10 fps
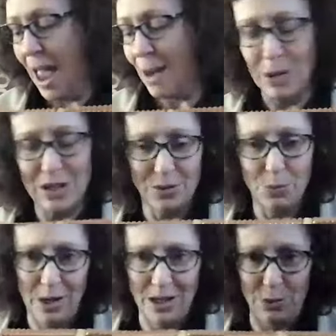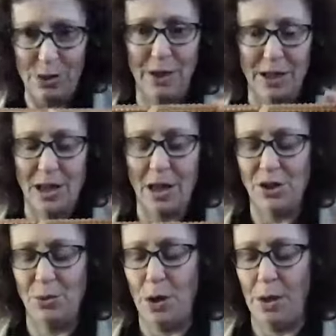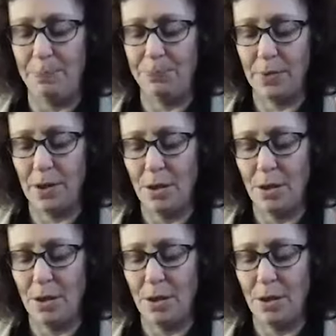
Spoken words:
And what is reflexology? Well,